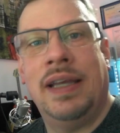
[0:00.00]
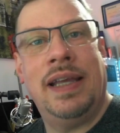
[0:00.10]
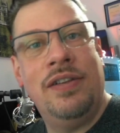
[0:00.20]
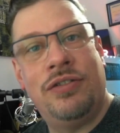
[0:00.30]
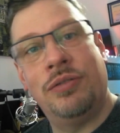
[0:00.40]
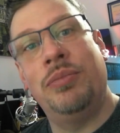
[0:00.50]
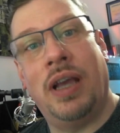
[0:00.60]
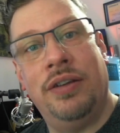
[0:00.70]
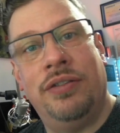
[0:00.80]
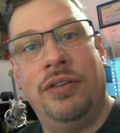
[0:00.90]
In some
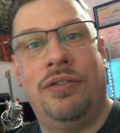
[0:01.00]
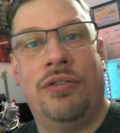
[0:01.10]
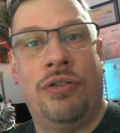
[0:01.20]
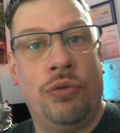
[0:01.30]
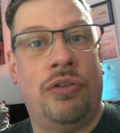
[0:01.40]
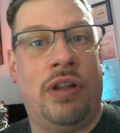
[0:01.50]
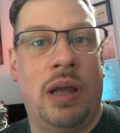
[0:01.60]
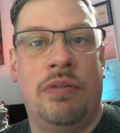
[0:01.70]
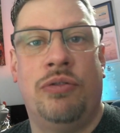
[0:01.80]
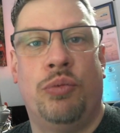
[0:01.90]
cases, those
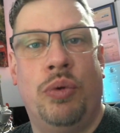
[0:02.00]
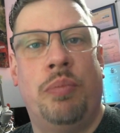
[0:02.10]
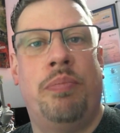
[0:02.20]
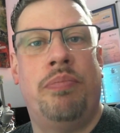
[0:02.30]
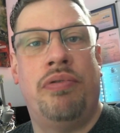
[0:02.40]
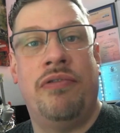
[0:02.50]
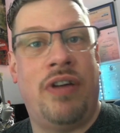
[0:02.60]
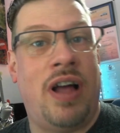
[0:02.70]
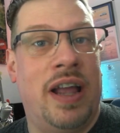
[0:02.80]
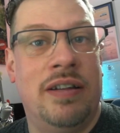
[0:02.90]
libraries will
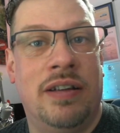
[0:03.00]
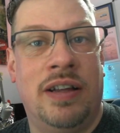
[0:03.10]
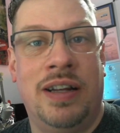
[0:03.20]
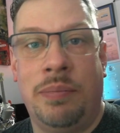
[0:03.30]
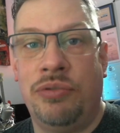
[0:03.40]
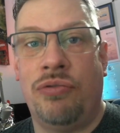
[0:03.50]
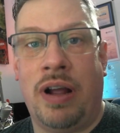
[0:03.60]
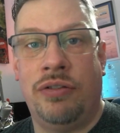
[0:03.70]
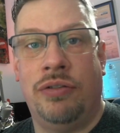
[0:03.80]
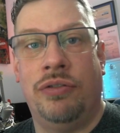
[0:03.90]
provide an
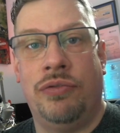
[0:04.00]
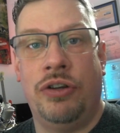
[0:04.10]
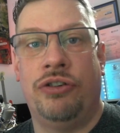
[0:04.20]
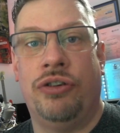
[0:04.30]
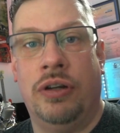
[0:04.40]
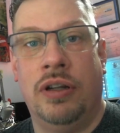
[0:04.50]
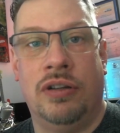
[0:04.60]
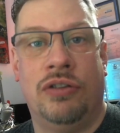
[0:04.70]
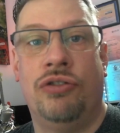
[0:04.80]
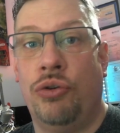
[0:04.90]
abstractions version,
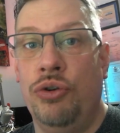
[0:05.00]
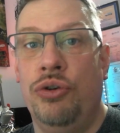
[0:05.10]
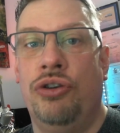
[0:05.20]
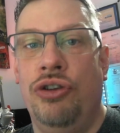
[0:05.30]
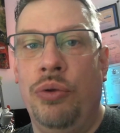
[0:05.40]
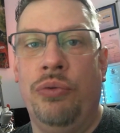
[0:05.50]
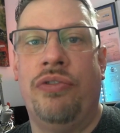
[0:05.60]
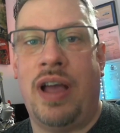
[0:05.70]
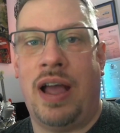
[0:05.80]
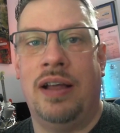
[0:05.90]
so you can use
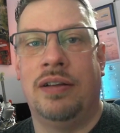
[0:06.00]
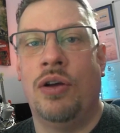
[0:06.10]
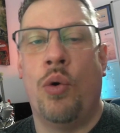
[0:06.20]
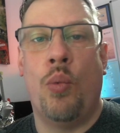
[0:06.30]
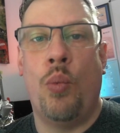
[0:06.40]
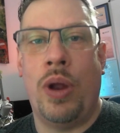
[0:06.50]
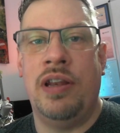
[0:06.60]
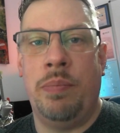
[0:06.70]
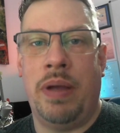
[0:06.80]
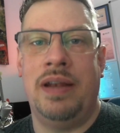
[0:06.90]
that when
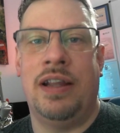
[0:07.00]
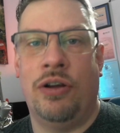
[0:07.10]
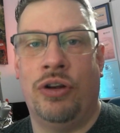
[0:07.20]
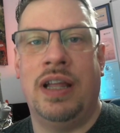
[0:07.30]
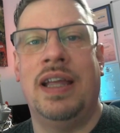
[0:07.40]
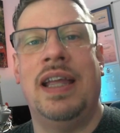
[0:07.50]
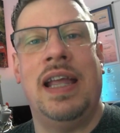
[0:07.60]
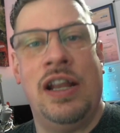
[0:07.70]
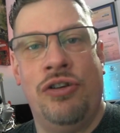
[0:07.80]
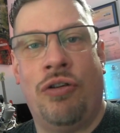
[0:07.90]
depending on it
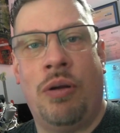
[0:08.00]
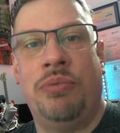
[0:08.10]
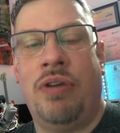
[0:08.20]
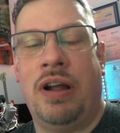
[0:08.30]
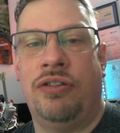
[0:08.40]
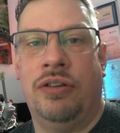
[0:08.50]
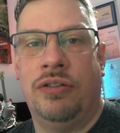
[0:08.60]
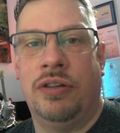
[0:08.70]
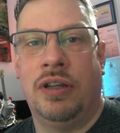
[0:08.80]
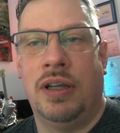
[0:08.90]
in your
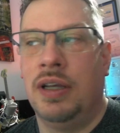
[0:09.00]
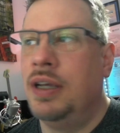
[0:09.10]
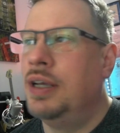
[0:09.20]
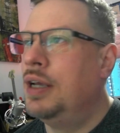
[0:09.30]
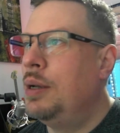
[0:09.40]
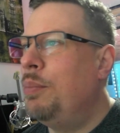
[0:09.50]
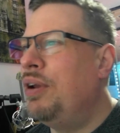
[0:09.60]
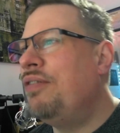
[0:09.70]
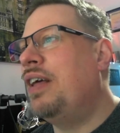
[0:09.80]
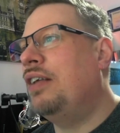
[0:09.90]
abstractions. But
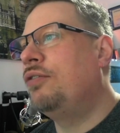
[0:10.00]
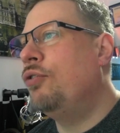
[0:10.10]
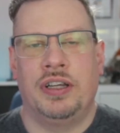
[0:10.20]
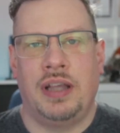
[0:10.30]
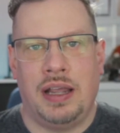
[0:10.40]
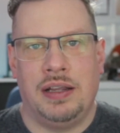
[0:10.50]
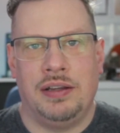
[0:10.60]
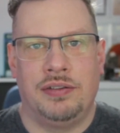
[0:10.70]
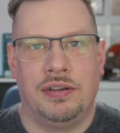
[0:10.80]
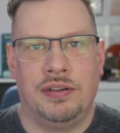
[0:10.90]
if that's the
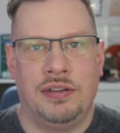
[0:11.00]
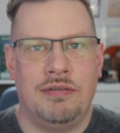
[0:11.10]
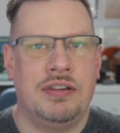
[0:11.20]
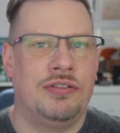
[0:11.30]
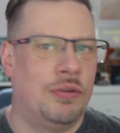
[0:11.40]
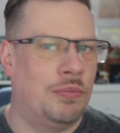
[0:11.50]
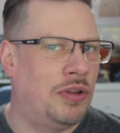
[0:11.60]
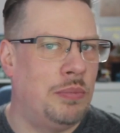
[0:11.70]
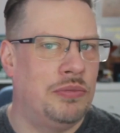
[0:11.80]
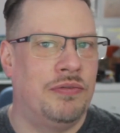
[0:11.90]
case, there is
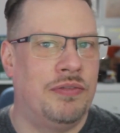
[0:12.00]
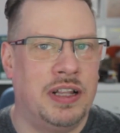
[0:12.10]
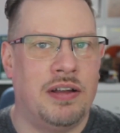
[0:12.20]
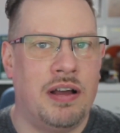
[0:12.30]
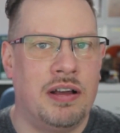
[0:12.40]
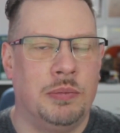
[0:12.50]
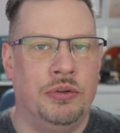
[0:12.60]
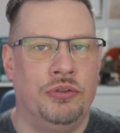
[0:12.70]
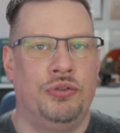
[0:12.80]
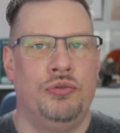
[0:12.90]
sometimes a valid
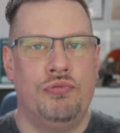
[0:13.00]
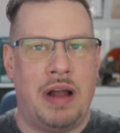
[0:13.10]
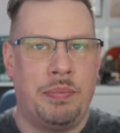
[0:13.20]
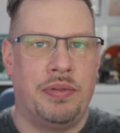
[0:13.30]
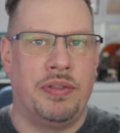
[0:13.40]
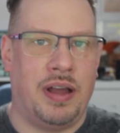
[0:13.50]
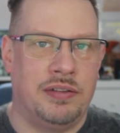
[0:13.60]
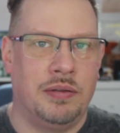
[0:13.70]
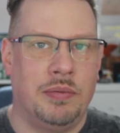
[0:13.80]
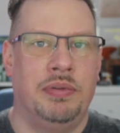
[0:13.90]
argument to wrap
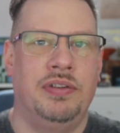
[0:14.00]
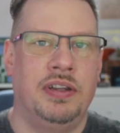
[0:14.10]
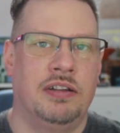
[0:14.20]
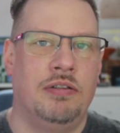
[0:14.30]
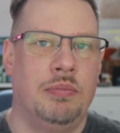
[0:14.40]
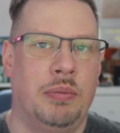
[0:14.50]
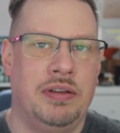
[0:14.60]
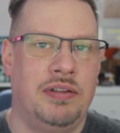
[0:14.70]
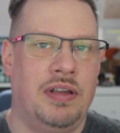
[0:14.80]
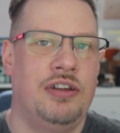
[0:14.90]
that particular
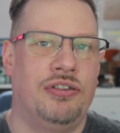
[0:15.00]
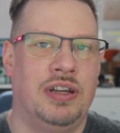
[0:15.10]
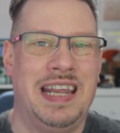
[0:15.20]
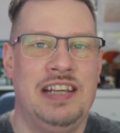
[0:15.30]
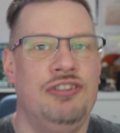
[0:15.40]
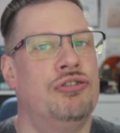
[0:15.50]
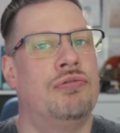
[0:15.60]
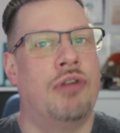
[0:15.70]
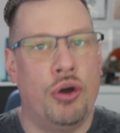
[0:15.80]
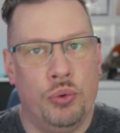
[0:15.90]
implementation in
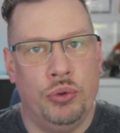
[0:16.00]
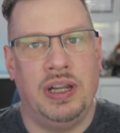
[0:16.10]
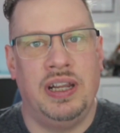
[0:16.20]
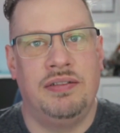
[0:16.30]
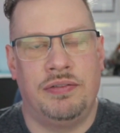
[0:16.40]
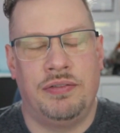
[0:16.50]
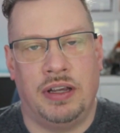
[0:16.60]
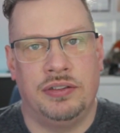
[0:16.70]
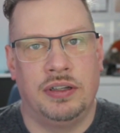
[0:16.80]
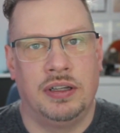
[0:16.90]
your own
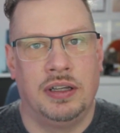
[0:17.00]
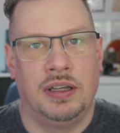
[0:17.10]
interface.